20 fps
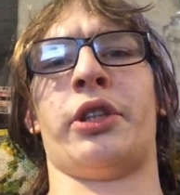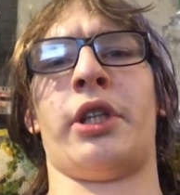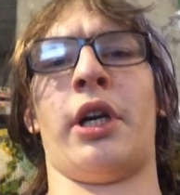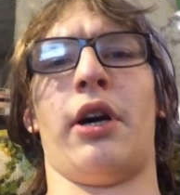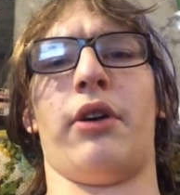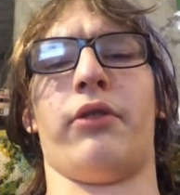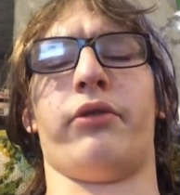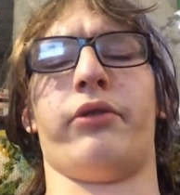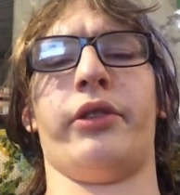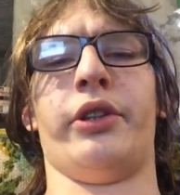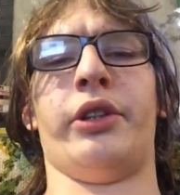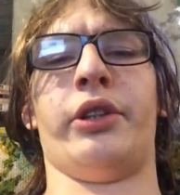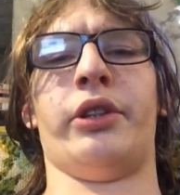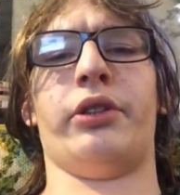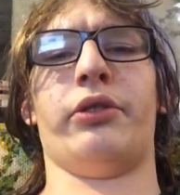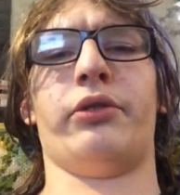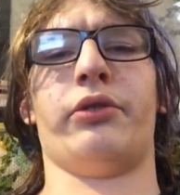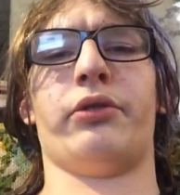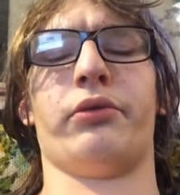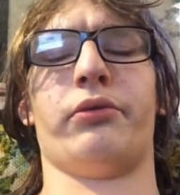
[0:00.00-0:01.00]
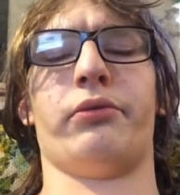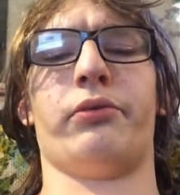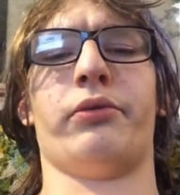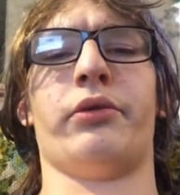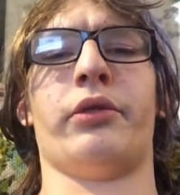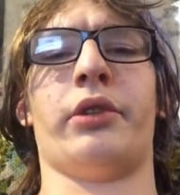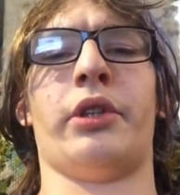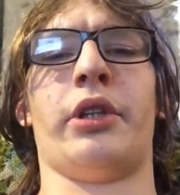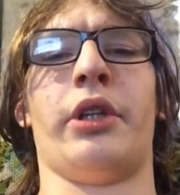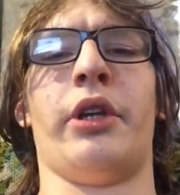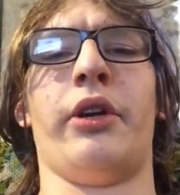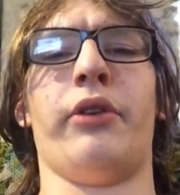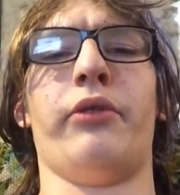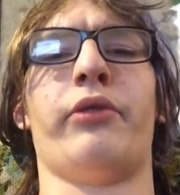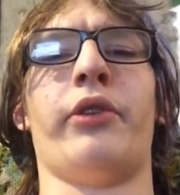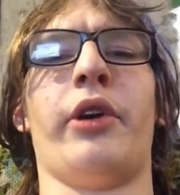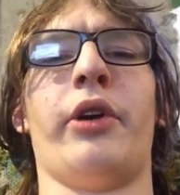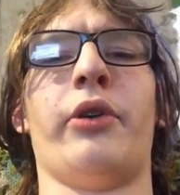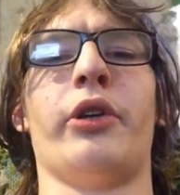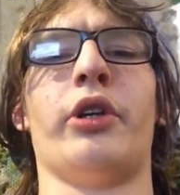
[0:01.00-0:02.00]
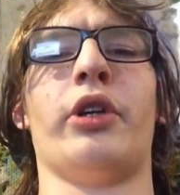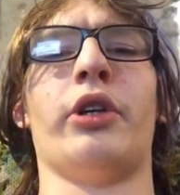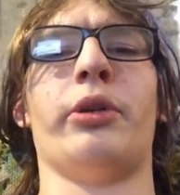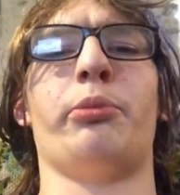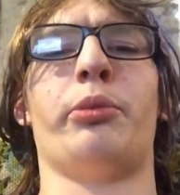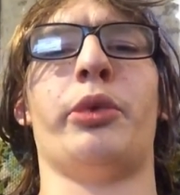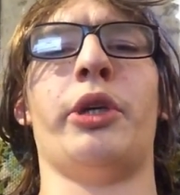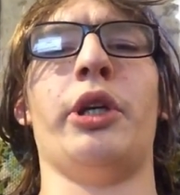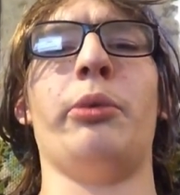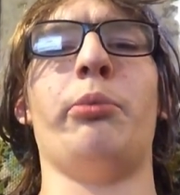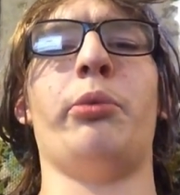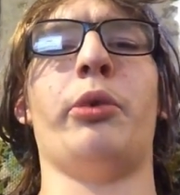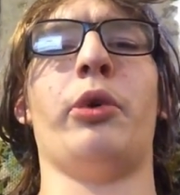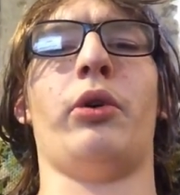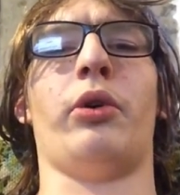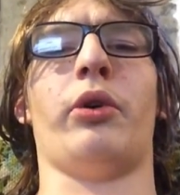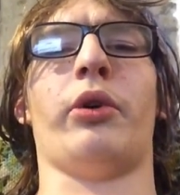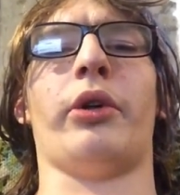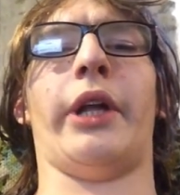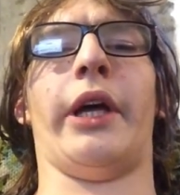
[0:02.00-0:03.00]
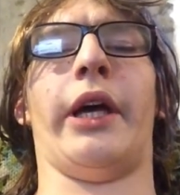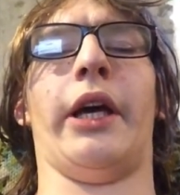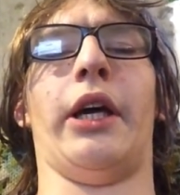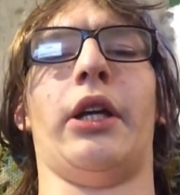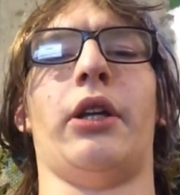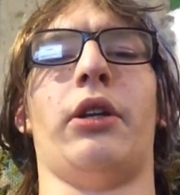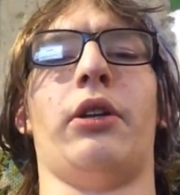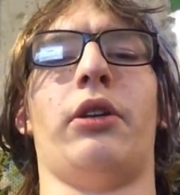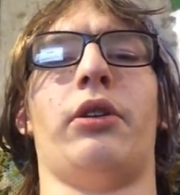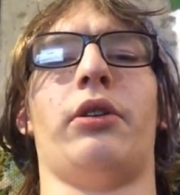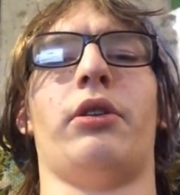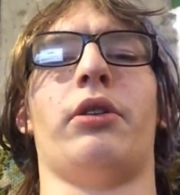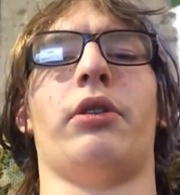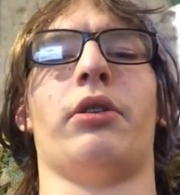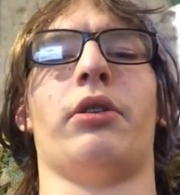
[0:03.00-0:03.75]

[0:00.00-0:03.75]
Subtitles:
stuff, and they're very good people, and